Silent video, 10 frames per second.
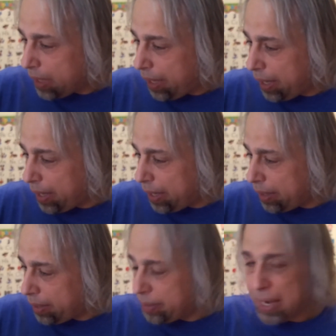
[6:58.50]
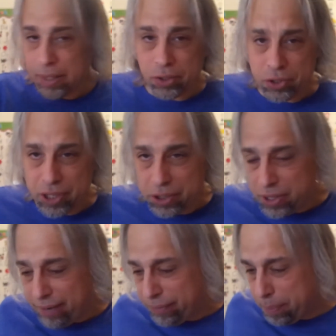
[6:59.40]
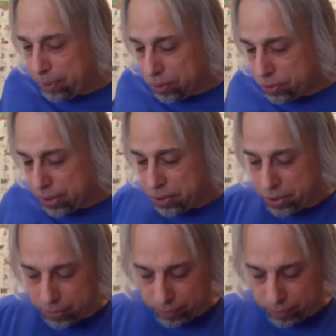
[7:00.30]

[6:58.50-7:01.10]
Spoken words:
and $1.60 for postage.